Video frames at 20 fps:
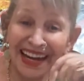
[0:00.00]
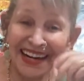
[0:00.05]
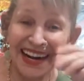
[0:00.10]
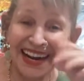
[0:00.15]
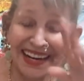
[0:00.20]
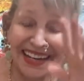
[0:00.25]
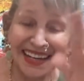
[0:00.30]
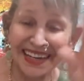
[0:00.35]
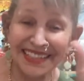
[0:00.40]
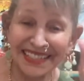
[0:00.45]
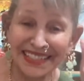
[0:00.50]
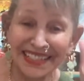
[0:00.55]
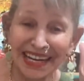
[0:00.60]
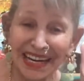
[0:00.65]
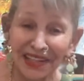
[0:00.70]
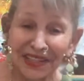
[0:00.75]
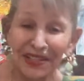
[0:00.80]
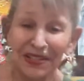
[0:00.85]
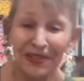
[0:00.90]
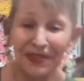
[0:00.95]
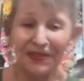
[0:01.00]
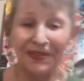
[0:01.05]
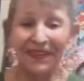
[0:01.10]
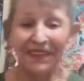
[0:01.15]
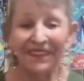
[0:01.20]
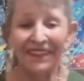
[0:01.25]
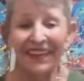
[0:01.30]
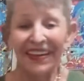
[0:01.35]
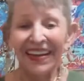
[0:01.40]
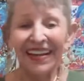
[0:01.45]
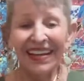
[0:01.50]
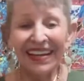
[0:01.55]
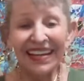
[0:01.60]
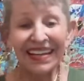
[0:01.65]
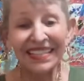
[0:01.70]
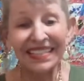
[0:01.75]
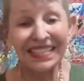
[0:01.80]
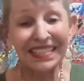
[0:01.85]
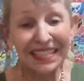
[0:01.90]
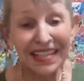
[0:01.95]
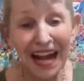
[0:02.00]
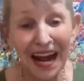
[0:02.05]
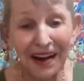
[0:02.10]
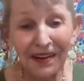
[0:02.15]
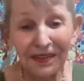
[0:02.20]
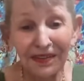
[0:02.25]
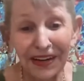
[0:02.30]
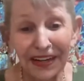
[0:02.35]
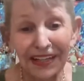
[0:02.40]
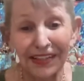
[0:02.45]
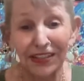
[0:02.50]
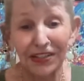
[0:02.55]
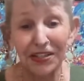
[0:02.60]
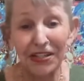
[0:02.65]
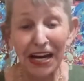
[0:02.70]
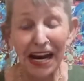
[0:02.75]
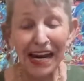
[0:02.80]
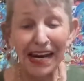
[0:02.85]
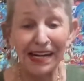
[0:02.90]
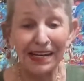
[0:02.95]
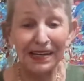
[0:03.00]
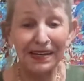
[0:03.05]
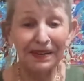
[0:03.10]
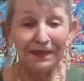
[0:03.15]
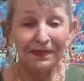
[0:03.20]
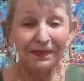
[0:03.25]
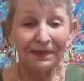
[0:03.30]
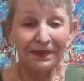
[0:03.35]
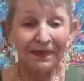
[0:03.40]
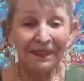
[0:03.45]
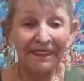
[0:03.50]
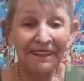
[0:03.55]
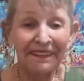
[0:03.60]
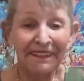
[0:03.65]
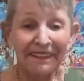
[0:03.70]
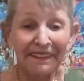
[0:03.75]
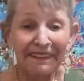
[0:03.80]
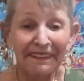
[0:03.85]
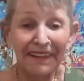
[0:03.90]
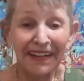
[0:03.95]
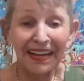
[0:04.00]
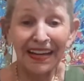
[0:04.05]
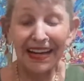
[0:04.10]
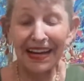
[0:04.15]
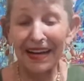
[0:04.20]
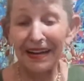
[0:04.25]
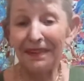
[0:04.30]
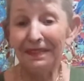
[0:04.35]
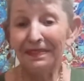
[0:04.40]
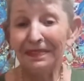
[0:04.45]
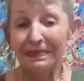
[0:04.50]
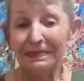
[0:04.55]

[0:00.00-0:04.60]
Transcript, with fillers: I could tell you it's not real jade. Okay?